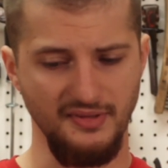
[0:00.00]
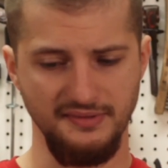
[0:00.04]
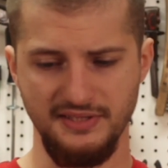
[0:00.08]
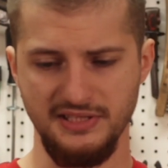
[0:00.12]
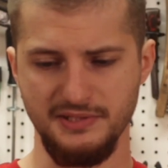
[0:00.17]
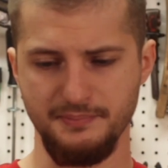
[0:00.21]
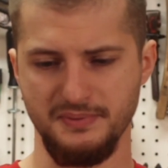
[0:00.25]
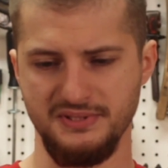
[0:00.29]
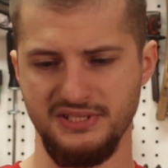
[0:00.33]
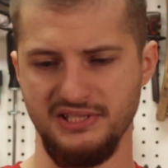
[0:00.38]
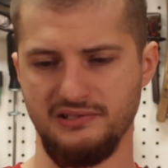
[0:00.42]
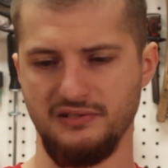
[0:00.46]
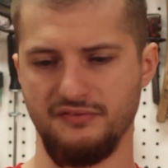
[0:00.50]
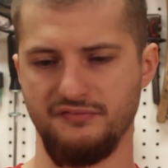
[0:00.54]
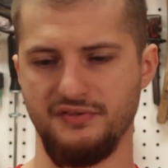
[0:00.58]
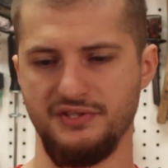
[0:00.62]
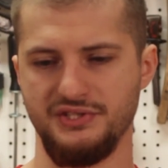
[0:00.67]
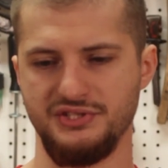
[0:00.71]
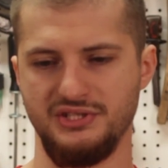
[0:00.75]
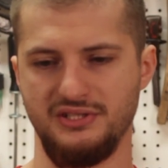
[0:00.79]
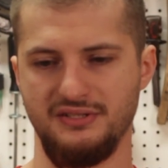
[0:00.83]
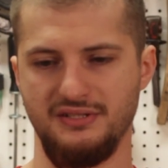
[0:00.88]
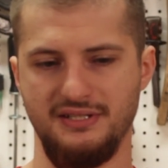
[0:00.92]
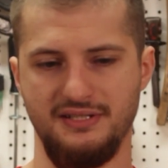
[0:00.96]
this particular
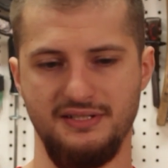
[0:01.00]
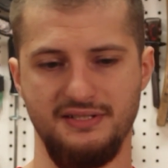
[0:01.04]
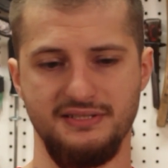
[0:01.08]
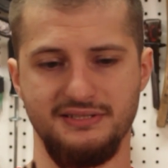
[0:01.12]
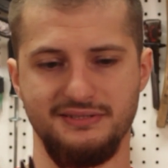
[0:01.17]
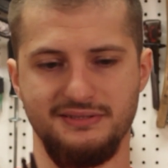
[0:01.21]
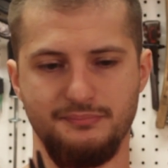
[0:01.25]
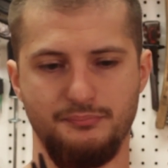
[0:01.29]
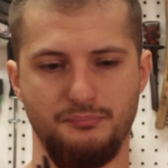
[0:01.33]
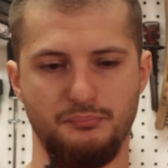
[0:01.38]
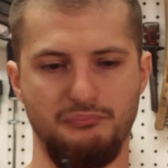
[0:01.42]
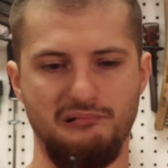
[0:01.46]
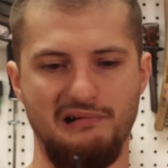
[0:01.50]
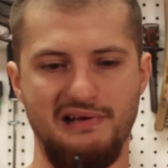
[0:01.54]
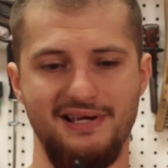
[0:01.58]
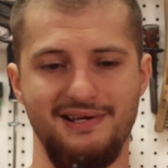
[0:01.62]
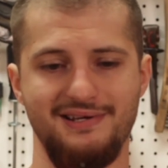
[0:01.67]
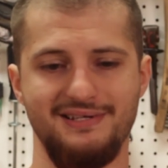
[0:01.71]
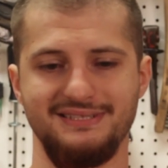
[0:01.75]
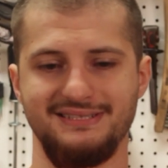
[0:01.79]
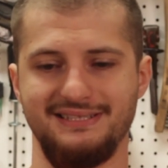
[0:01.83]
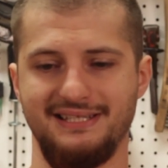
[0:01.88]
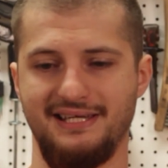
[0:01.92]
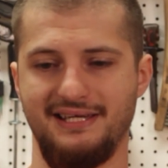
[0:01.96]
version is
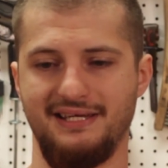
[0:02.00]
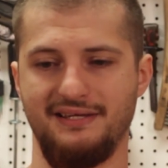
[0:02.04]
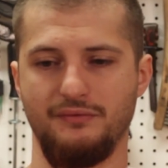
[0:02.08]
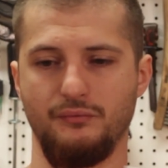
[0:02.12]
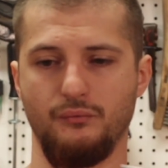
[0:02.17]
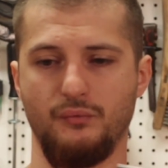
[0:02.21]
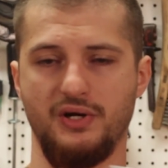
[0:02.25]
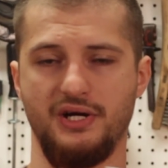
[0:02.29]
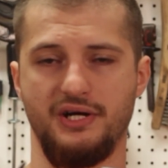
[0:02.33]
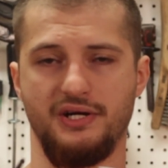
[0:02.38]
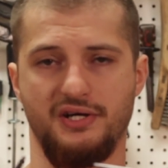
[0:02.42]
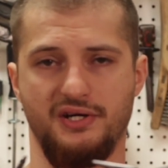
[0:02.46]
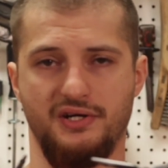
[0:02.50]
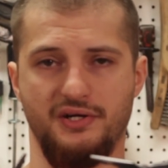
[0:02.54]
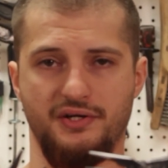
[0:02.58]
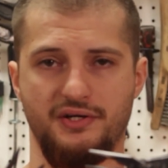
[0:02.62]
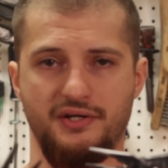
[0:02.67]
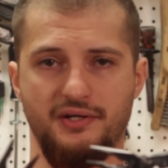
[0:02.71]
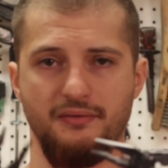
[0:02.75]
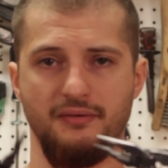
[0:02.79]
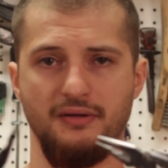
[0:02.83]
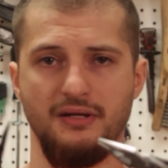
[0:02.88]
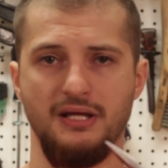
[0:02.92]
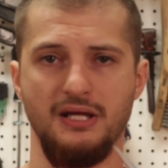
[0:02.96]
pliers and wire
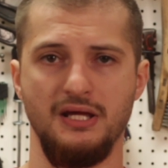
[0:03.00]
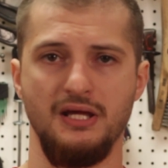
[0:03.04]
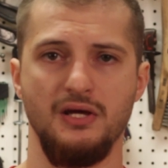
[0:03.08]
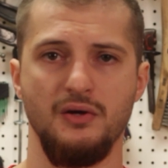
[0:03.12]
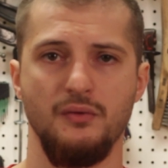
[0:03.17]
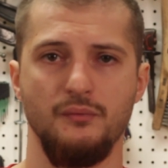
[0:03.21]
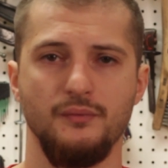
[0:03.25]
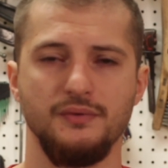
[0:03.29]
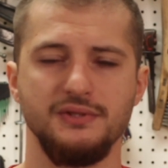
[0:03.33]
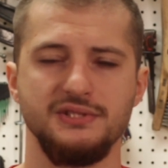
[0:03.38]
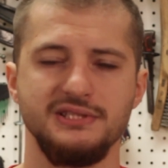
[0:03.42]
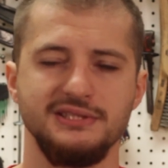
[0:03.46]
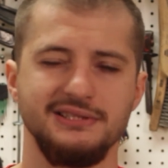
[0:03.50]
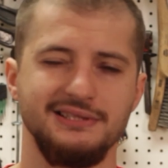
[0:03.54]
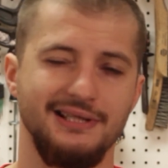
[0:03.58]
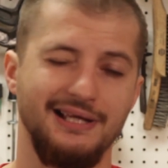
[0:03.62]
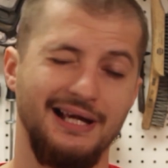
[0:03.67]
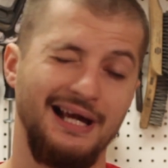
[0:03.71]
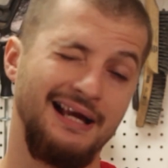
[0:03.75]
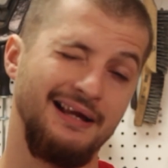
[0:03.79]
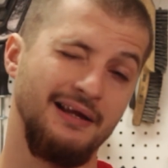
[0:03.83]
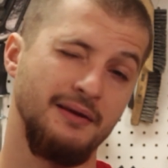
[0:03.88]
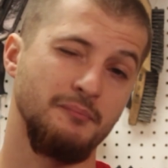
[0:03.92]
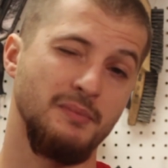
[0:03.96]
cutter, which is,
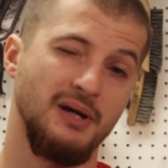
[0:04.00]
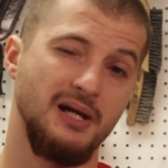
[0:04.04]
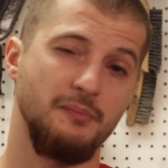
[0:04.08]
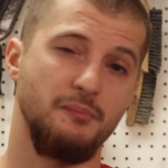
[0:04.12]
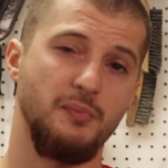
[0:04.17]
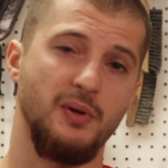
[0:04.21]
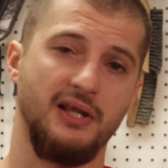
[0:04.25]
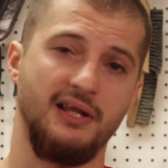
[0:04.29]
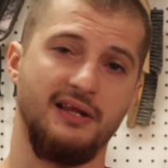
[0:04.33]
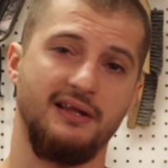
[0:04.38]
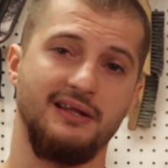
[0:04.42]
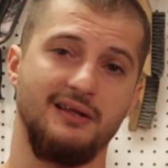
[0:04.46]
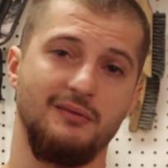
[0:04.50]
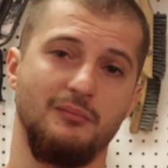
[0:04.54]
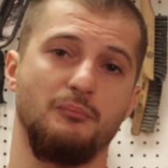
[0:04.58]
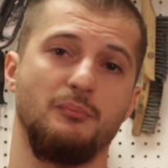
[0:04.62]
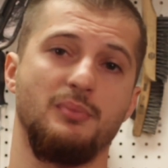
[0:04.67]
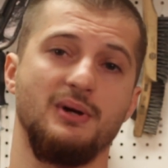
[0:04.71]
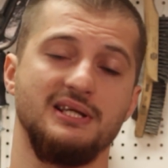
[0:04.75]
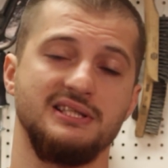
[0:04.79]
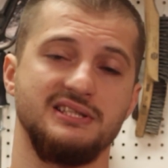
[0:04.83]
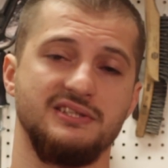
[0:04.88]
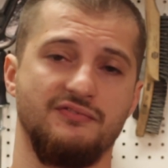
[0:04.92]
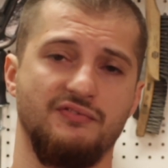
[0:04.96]
in my opinion, the
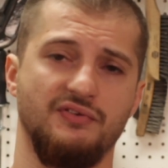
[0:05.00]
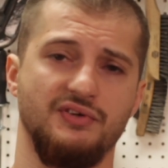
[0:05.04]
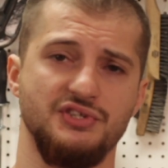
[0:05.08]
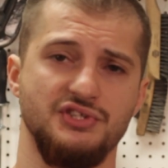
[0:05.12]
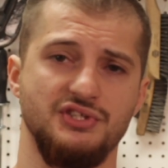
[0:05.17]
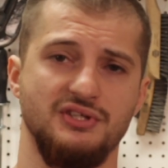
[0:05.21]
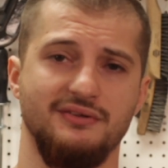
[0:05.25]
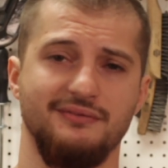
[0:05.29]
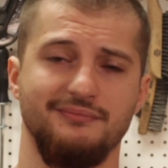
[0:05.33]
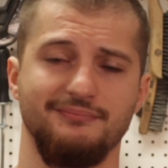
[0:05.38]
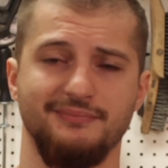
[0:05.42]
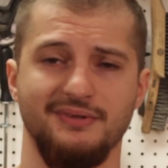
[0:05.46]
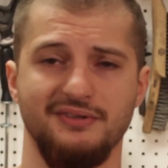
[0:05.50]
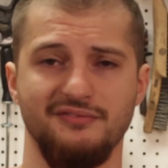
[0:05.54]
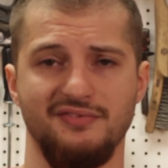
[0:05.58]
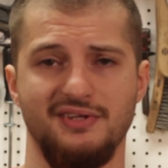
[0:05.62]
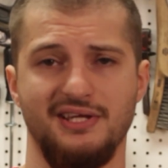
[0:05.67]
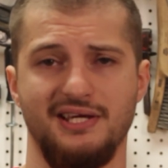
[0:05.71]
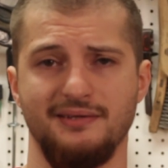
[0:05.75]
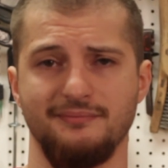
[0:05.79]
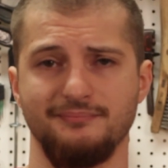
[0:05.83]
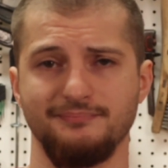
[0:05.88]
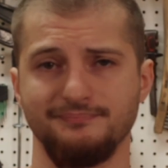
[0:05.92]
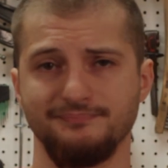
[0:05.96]
best version of
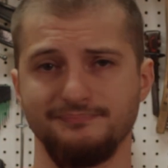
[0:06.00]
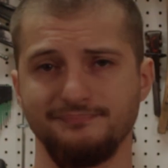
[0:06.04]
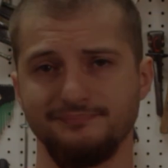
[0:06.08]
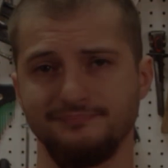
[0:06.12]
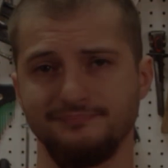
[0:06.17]
that.